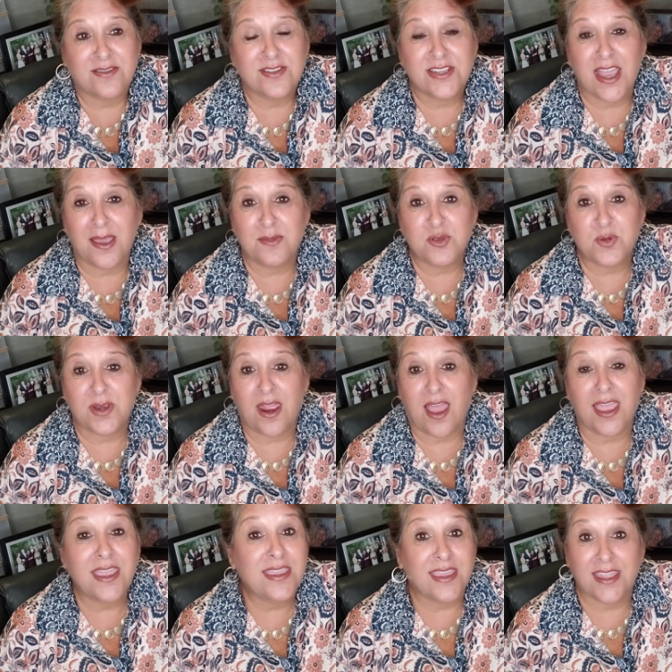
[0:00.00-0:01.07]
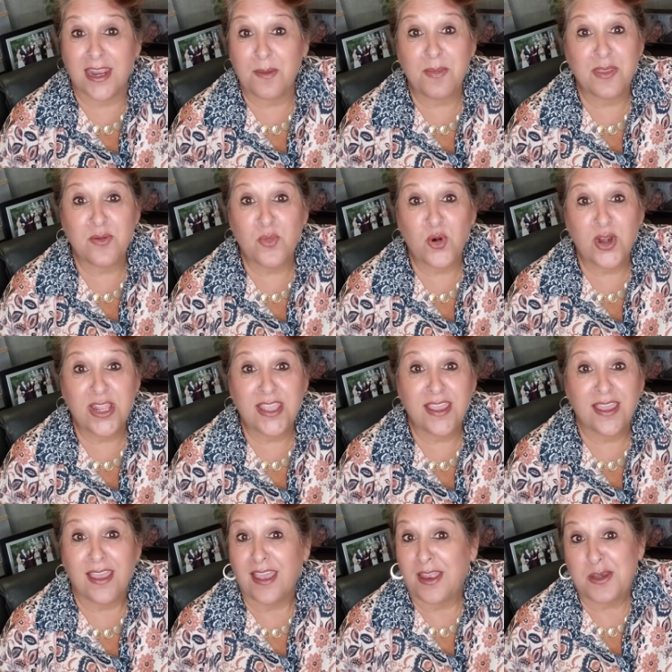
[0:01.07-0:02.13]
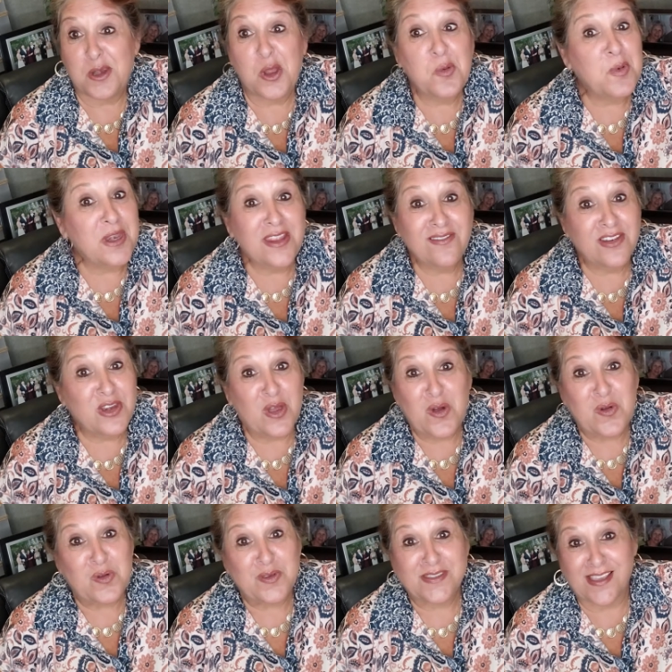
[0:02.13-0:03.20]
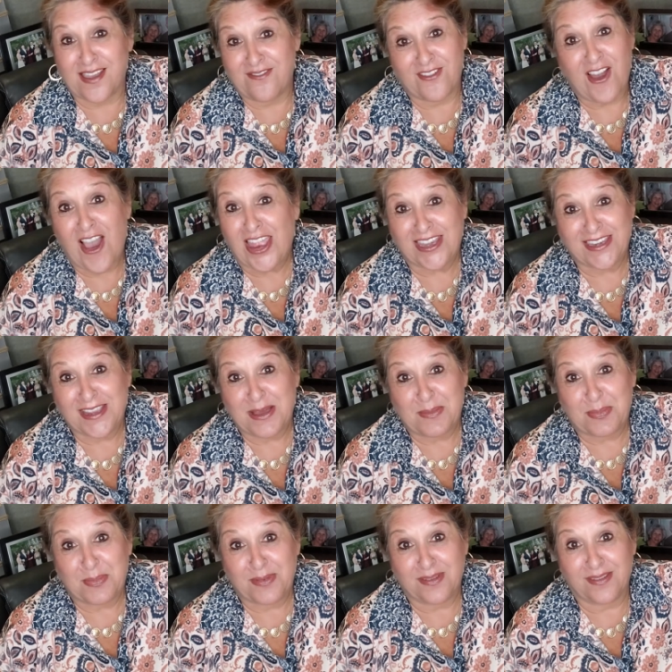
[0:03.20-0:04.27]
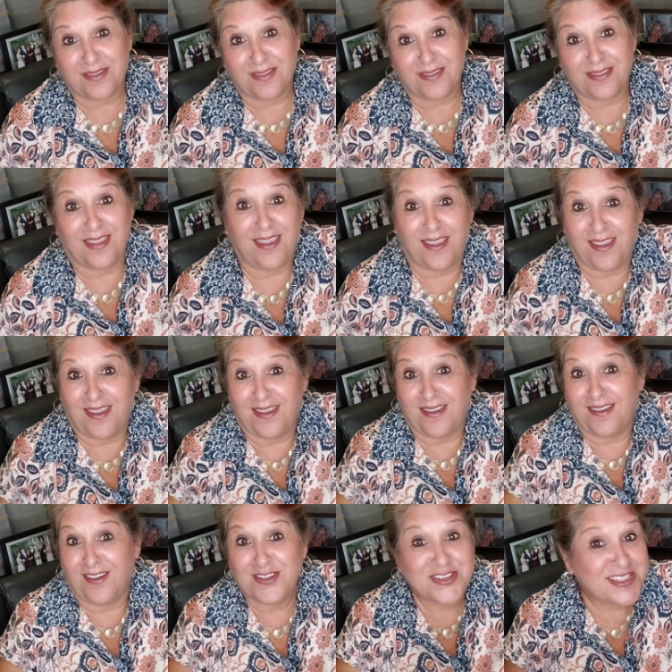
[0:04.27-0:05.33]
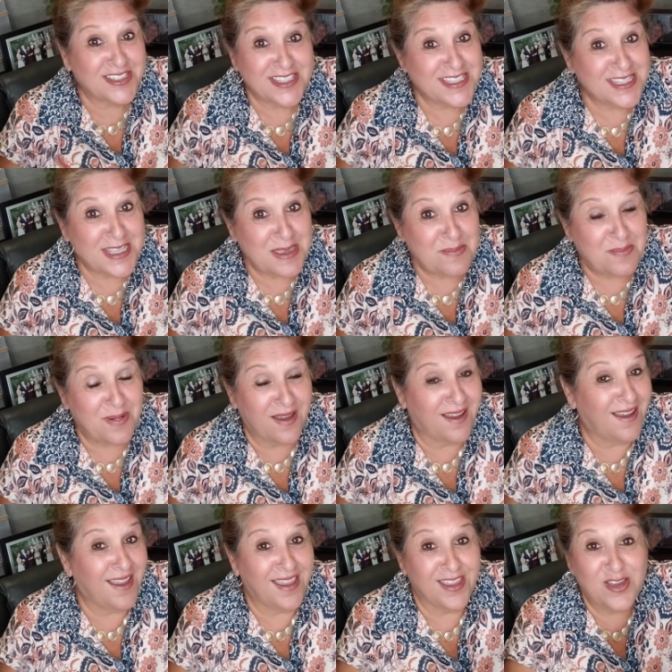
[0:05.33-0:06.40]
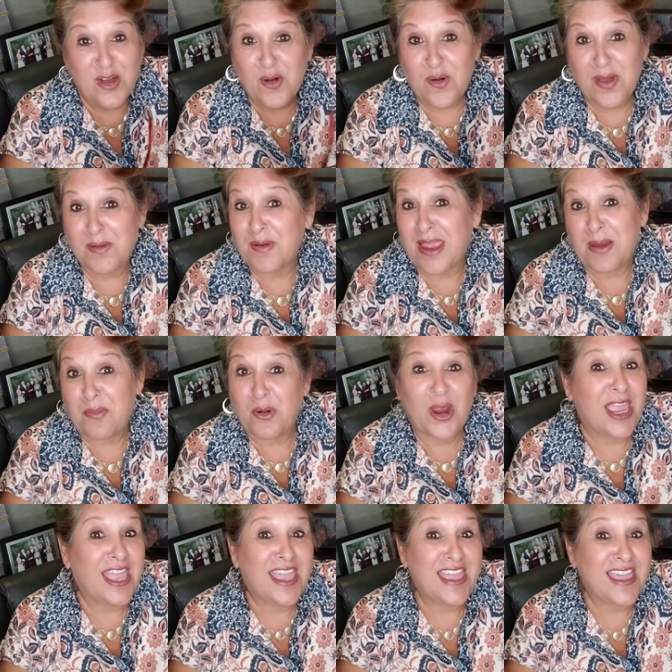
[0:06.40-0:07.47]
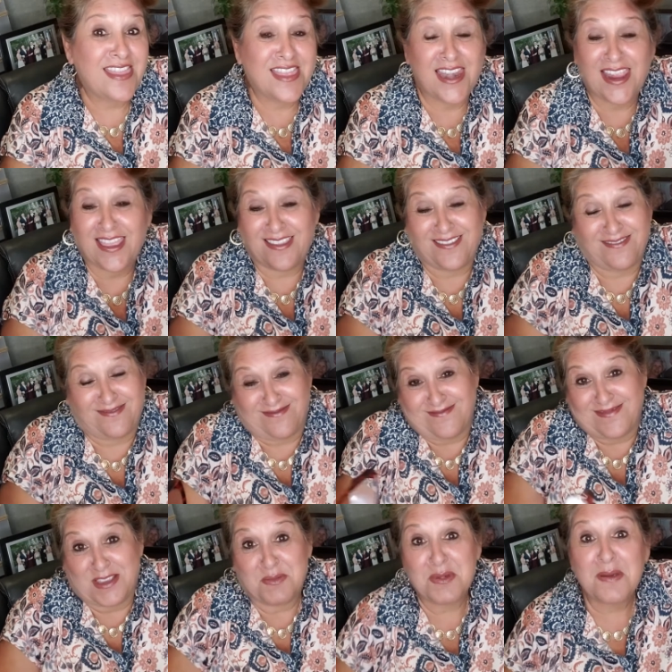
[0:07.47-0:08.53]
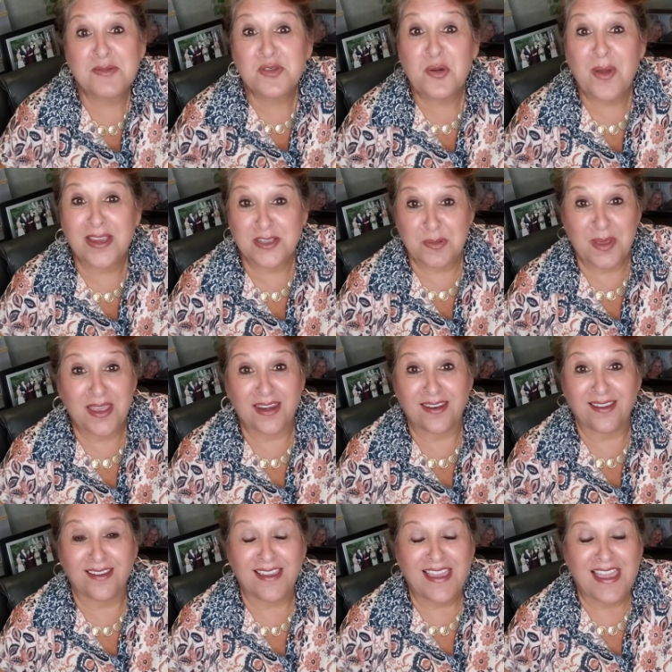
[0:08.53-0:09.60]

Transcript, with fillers: there's times when I get up in the morning, no one even knows I've gotten up. They are still asleep. I go and I pray, and then I sometimes go back to bed.